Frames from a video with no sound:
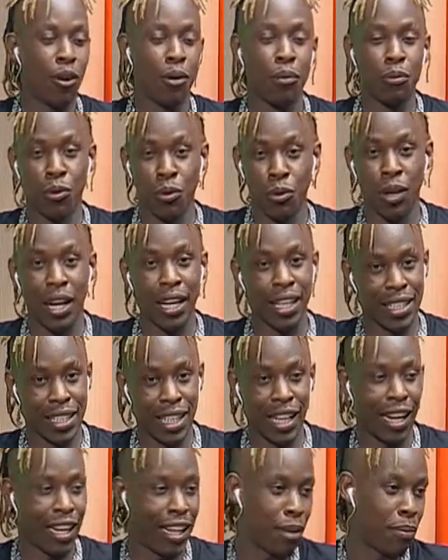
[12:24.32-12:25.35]
mtu
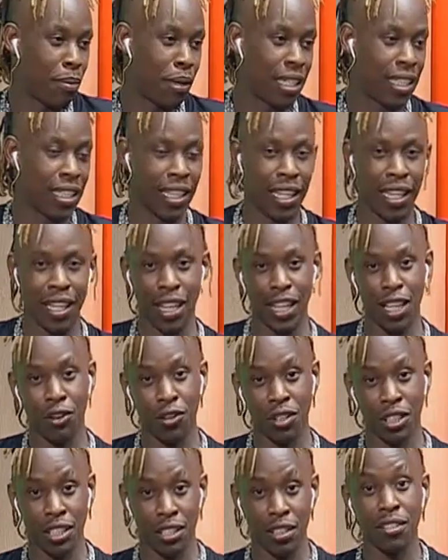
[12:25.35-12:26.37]
anezangalia painting and they
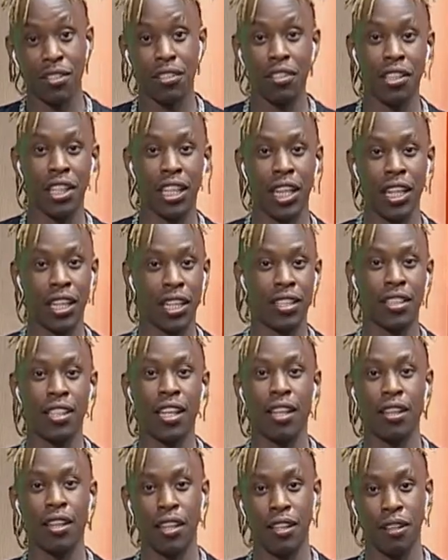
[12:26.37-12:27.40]
don't really
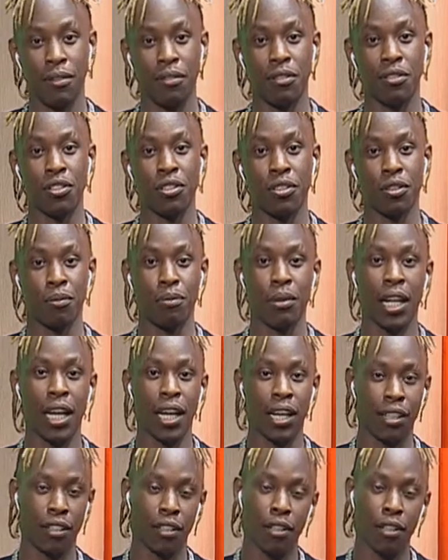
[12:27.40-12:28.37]
understand the reason behind.